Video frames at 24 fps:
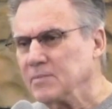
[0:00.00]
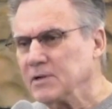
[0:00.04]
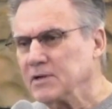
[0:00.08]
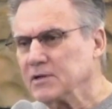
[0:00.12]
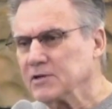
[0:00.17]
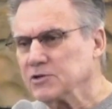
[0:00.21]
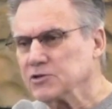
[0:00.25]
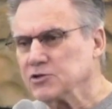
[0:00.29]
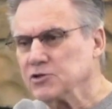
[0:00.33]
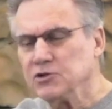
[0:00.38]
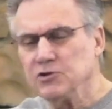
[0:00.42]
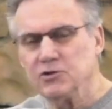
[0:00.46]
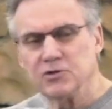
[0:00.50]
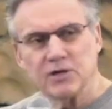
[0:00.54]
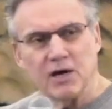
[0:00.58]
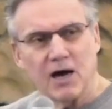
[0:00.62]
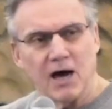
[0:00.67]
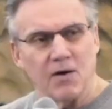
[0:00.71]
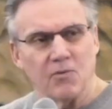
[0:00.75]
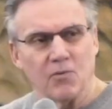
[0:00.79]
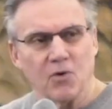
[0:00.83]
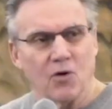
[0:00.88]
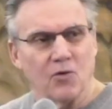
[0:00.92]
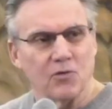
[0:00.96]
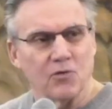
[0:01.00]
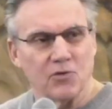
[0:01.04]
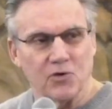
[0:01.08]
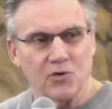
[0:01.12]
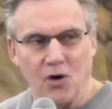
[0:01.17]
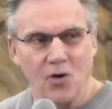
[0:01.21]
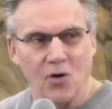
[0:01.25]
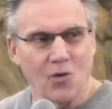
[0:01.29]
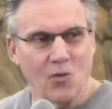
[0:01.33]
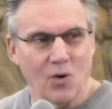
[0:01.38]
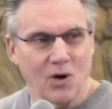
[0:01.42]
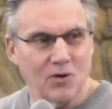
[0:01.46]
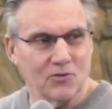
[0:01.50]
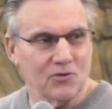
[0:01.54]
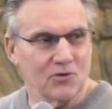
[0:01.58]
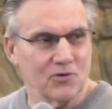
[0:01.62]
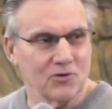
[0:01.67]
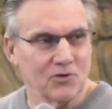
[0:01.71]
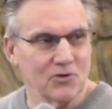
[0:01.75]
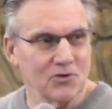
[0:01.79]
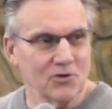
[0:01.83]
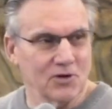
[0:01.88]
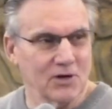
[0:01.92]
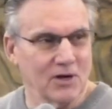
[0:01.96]
Because you and I won't know what
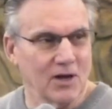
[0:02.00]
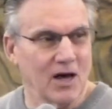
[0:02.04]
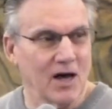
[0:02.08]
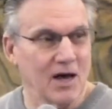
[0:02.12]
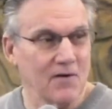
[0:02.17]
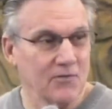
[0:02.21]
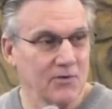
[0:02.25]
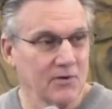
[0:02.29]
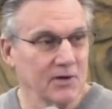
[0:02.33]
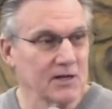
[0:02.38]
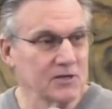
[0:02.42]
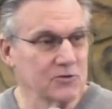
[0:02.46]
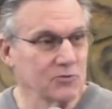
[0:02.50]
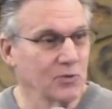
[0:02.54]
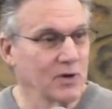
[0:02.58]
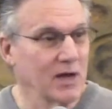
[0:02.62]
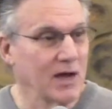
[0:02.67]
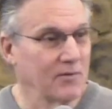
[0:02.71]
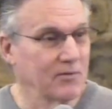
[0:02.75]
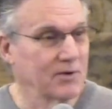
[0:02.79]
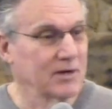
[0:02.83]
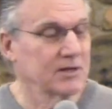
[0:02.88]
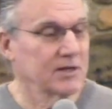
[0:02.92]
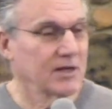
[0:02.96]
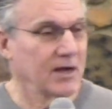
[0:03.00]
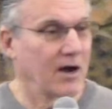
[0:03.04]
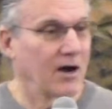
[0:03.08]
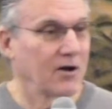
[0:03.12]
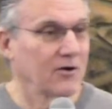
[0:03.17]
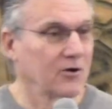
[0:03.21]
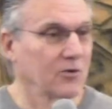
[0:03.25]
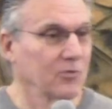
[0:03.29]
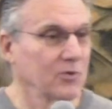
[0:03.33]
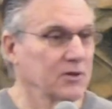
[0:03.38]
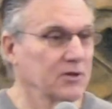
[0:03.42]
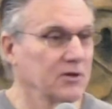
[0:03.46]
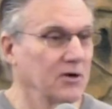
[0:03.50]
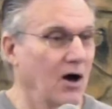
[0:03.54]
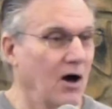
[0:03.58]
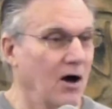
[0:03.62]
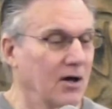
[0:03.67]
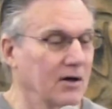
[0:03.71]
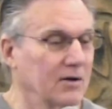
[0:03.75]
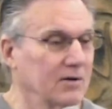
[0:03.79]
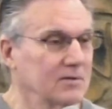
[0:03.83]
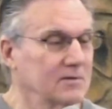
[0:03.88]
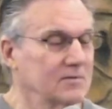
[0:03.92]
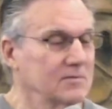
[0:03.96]
to do in life unless we have an encounter with
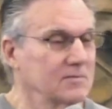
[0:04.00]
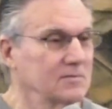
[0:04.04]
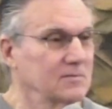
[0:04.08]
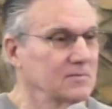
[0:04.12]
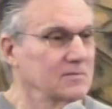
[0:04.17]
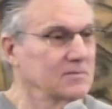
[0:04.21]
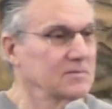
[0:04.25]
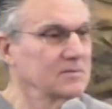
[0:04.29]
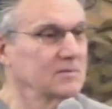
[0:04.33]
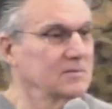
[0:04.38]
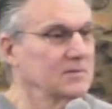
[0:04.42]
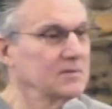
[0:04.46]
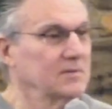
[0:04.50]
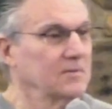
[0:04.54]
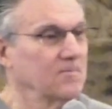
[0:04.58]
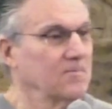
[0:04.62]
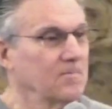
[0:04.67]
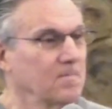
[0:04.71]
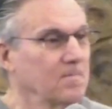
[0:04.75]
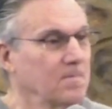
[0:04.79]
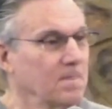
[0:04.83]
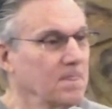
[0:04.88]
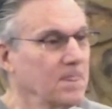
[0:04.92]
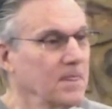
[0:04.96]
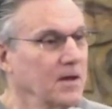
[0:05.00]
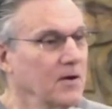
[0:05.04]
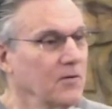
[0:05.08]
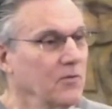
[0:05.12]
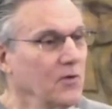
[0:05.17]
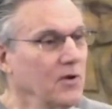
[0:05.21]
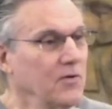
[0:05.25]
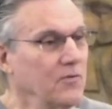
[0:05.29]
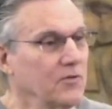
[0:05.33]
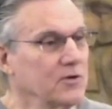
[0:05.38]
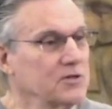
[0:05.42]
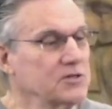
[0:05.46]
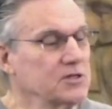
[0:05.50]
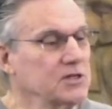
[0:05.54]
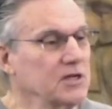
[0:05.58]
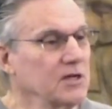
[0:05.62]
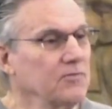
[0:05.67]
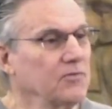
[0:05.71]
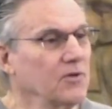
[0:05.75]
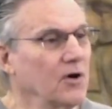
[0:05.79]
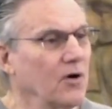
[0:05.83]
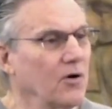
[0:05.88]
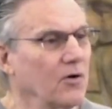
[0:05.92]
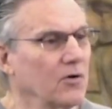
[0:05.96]
God. We've
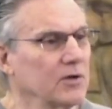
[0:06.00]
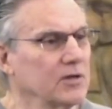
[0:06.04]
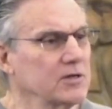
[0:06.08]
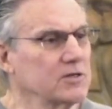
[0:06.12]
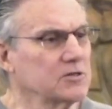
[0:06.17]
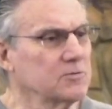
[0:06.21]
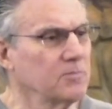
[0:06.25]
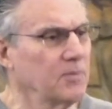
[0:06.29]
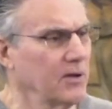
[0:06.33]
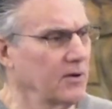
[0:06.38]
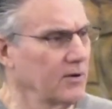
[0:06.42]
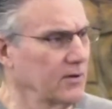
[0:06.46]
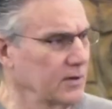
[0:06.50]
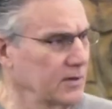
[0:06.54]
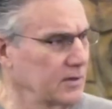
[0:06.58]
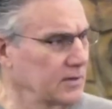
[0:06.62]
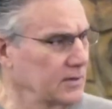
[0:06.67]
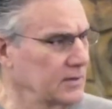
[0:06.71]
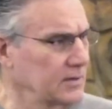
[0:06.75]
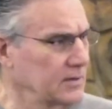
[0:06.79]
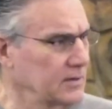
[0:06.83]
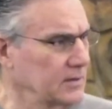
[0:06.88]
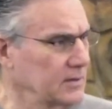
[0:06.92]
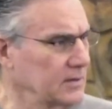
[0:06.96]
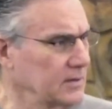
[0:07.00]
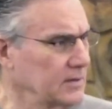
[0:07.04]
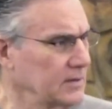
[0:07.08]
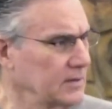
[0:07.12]
received the Holy Spirit